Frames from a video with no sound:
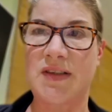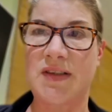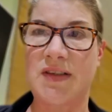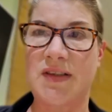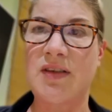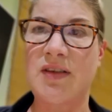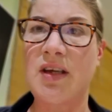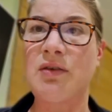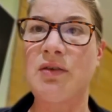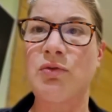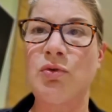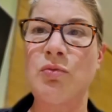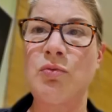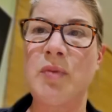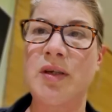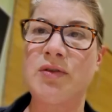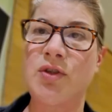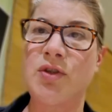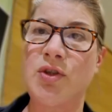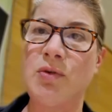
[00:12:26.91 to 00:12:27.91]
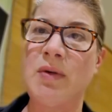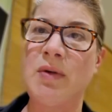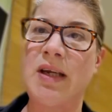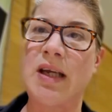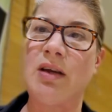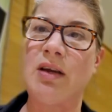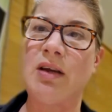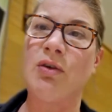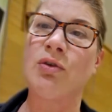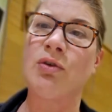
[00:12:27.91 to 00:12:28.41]
So they're almost doing
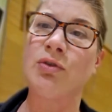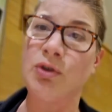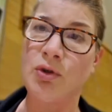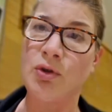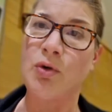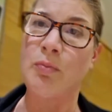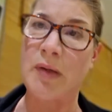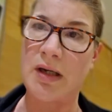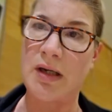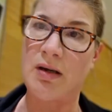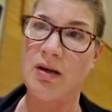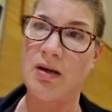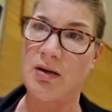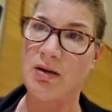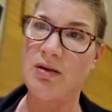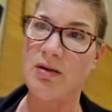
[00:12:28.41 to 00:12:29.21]
it on your behalf.